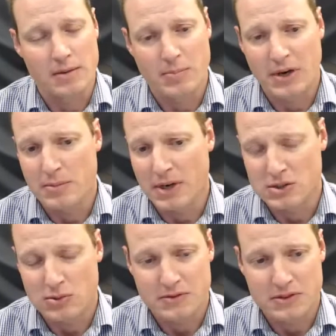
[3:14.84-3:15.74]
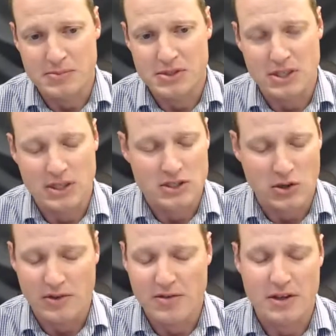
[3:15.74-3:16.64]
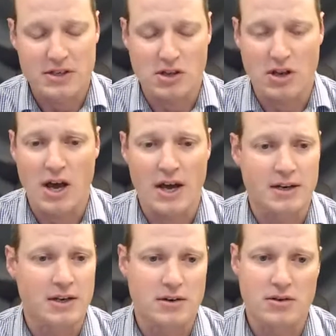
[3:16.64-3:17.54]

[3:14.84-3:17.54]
Pretty much with subsidies, everything is online.